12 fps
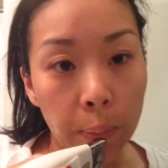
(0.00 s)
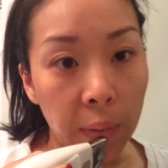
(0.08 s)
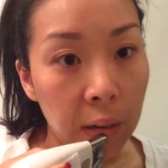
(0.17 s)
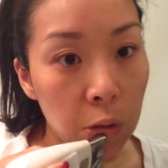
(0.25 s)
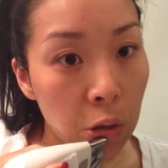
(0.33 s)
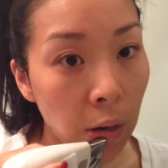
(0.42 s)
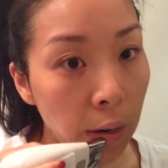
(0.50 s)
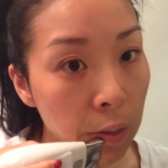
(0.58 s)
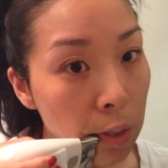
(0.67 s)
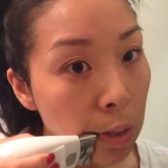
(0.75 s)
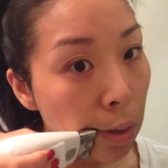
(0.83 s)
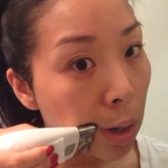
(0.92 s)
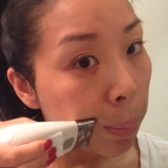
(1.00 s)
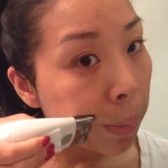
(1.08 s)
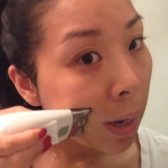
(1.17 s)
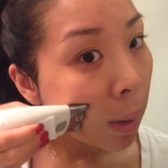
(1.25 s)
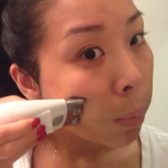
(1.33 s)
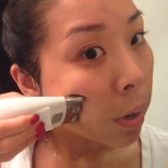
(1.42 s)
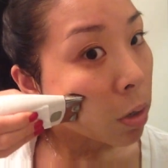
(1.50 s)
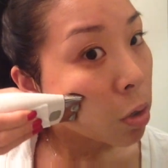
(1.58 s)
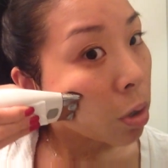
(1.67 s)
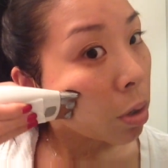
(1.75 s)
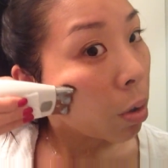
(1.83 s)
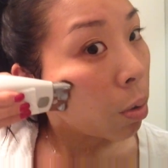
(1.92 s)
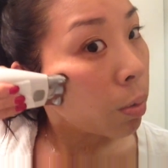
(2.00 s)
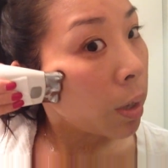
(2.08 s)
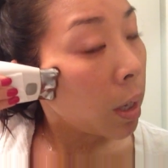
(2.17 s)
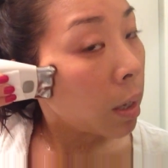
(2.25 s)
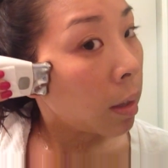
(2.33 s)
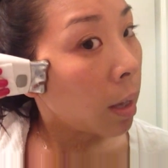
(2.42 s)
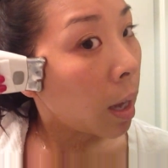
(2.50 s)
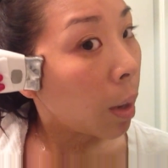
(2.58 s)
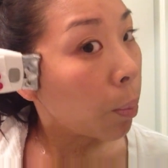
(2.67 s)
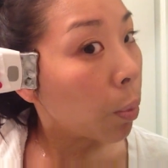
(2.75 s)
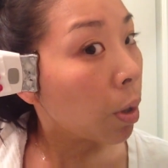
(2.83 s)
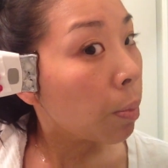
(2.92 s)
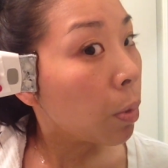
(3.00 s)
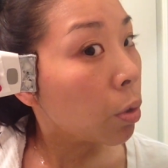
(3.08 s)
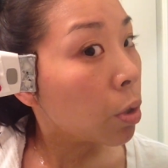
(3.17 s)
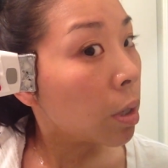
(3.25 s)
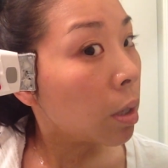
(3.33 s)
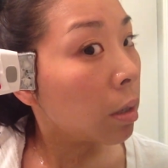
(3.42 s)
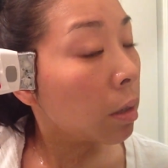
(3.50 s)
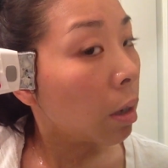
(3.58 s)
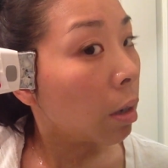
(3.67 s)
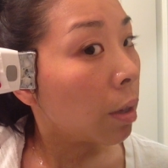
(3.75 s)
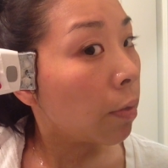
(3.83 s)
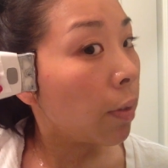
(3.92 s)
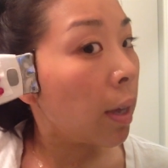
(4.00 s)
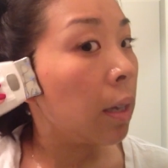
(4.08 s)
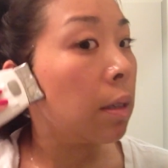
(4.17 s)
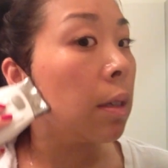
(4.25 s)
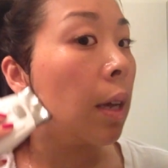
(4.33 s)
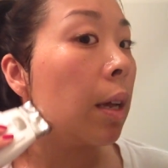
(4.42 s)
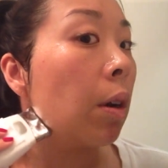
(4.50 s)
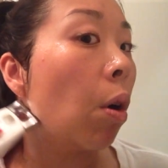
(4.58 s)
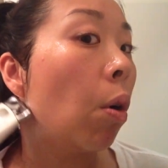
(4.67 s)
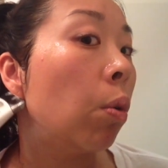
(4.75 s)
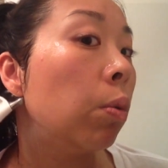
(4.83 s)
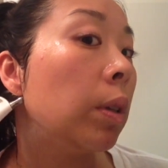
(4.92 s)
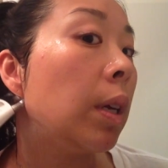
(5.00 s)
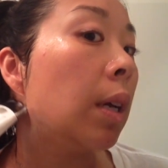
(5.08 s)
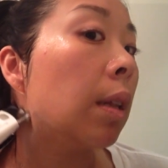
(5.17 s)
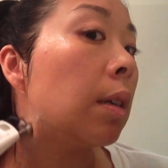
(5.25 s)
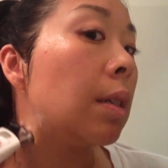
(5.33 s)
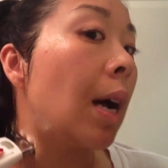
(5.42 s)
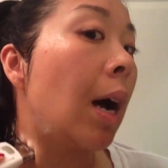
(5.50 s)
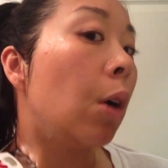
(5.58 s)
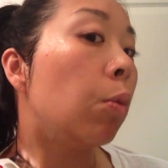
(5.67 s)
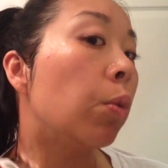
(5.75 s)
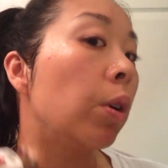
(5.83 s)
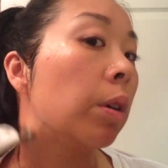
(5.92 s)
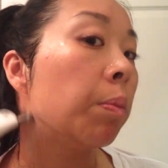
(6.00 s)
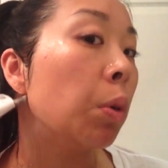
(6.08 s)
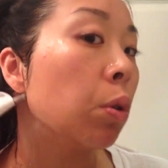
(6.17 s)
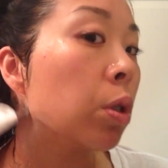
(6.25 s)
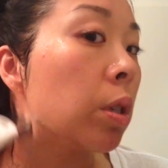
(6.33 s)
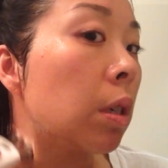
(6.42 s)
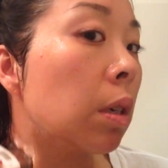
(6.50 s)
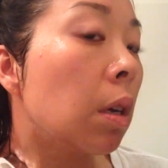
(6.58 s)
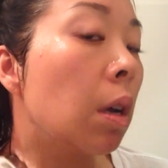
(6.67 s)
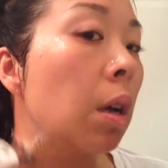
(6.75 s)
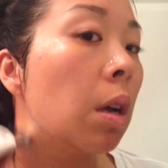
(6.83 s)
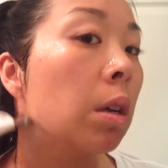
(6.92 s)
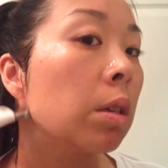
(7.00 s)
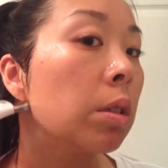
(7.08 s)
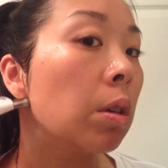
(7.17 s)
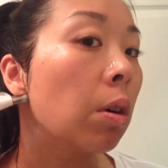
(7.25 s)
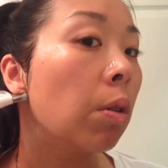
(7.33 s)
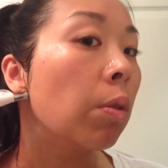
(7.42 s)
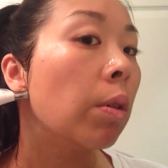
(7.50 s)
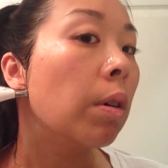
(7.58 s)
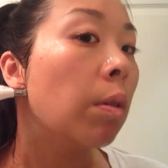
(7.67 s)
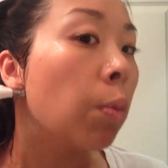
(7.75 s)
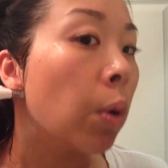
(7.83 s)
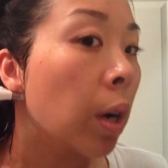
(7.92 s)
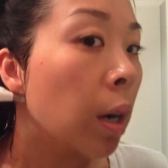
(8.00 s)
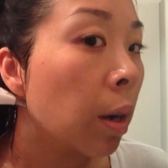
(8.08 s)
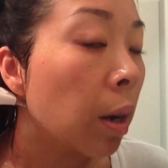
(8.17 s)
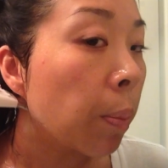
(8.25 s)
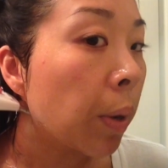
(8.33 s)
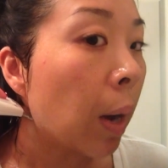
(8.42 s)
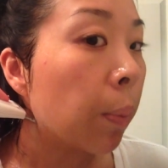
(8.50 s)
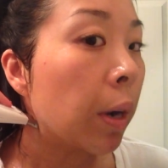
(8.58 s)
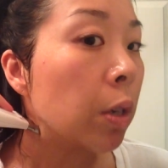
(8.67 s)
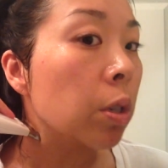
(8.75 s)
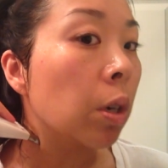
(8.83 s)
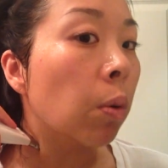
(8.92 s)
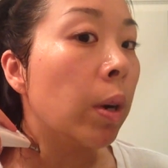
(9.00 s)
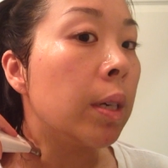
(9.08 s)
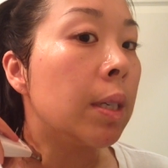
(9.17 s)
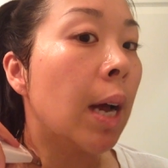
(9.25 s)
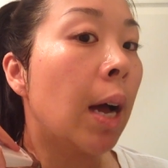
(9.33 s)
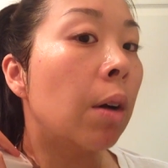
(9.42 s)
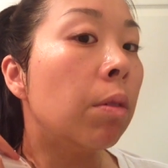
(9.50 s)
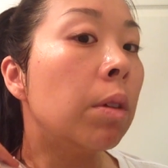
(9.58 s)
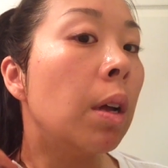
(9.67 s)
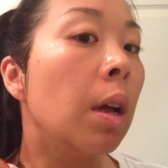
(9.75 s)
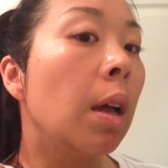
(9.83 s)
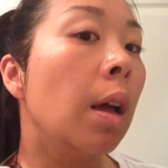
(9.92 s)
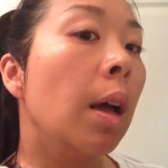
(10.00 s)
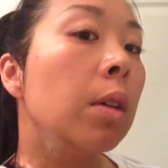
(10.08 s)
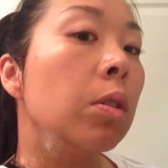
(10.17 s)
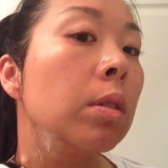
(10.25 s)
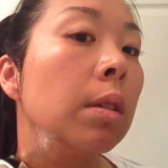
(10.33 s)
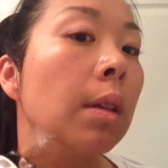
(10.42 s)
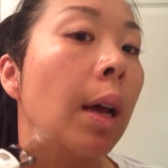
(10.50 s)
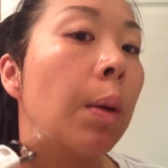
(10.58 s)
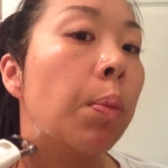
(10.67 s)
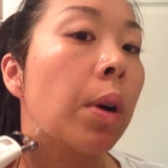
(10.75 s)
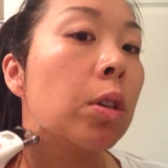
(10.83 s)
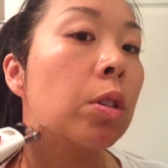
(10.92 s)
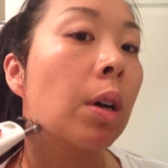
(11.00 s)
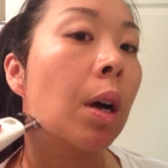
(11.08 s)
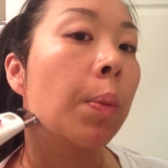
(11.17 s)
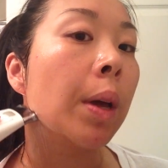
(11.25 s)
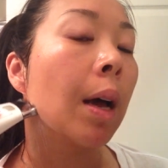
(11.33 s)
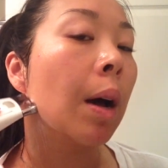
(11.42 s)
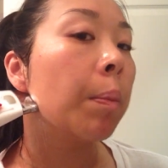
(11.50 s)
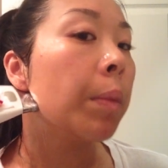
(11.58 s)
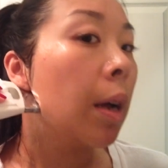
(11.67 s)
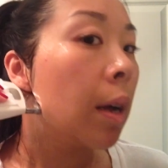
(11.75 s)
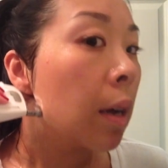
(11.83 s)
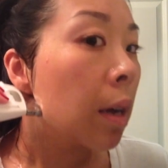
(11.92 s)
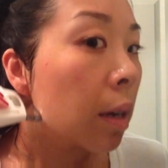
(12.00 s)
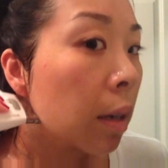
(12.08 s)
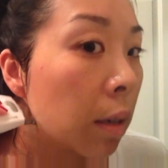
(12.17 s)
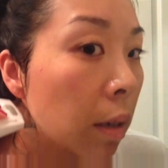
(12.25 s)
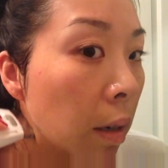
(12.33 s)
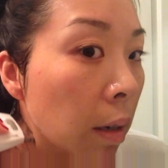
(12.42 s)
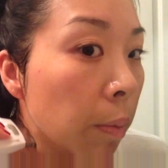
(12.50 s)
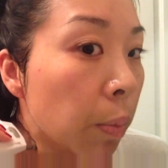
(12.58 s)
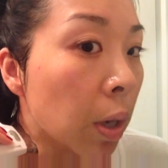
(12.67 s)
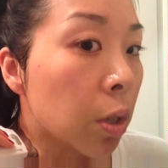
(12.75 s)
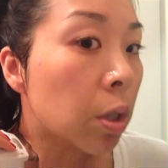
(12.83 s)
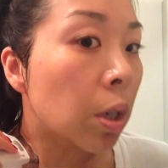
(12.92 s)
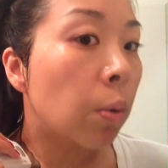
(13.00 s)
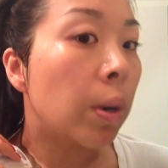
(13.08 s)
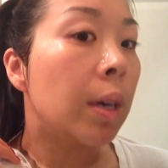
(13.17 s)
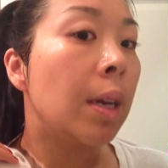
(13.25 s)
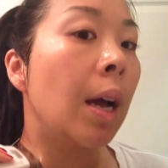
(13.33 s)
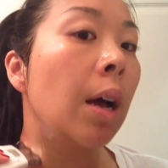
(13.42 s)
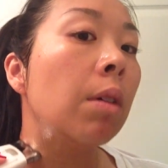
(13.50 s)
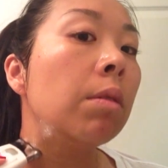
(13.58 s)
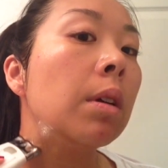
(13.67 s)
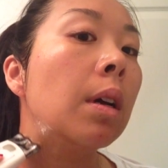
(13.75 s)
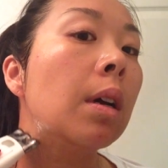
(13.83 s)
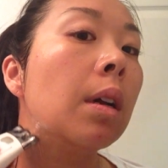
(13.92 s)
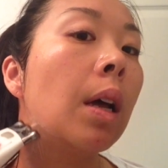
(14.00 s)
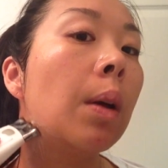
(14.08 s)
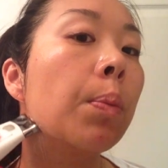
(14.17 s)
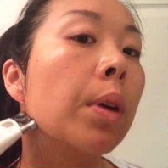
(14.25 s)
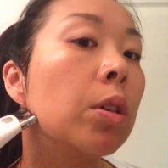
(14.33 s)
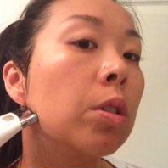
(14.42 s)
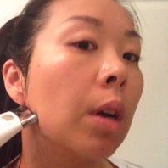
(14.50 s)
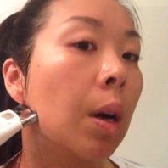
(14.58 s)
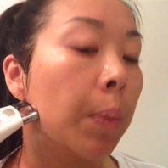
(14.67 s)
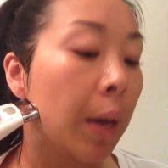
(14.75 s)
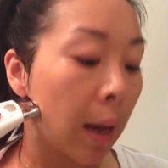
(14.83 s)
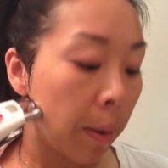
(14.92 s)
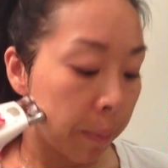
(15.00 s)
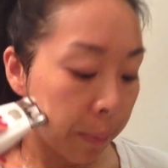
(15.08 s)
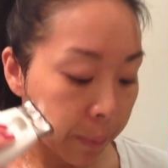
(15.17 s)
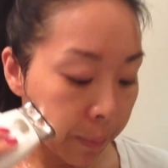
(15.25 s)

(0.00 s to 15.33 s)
but try to apply pressure only in the upward motion on the face and only in the downward motion. So we're going to apply pressure going down and just light pressure coming up. Pressure going down and light pressure coming up.